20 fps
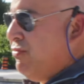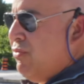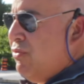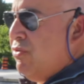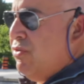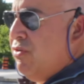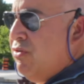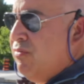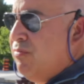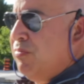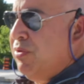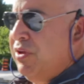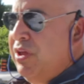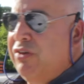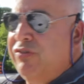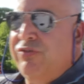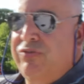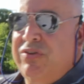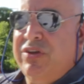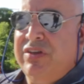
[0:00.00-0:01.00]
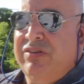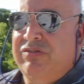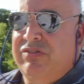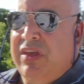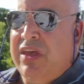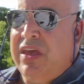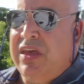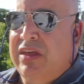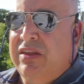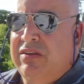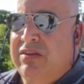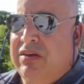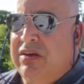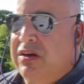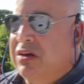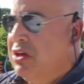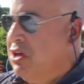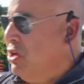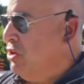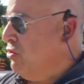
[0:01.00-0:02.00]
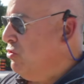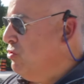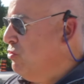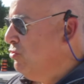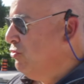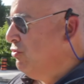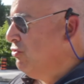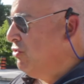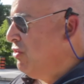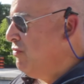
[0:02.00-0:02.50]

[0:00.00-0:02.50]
for pedestrians and uh, users